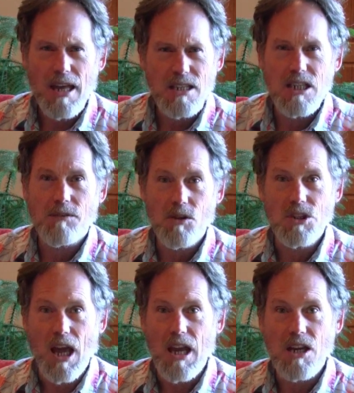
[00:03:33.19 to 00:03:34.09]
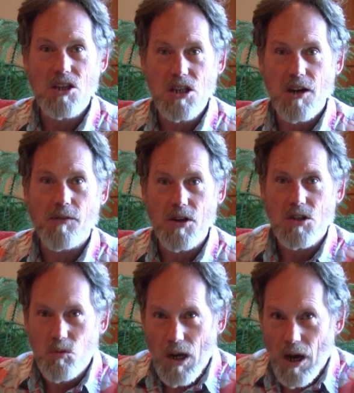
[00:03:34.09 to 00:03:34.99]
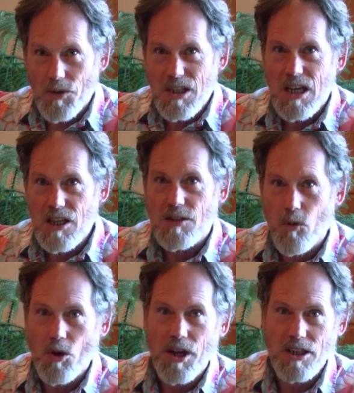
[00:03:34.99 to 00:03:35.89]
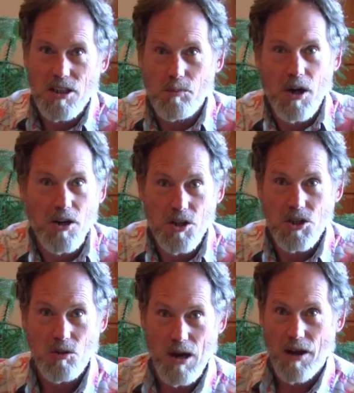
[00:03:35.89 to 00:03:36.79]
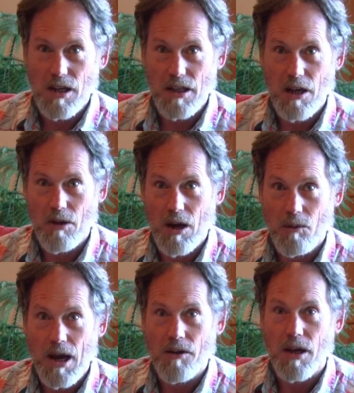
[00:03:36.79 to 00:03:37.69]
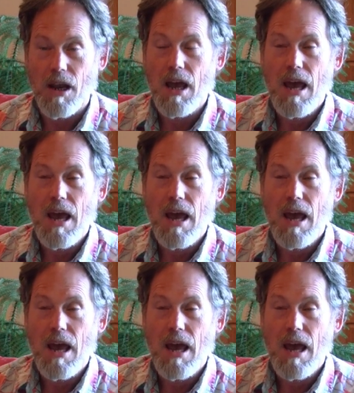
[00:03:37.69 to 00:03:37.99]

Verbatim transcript: to see if there was any difference when I was in this vortex compared to the surrounding land right around it.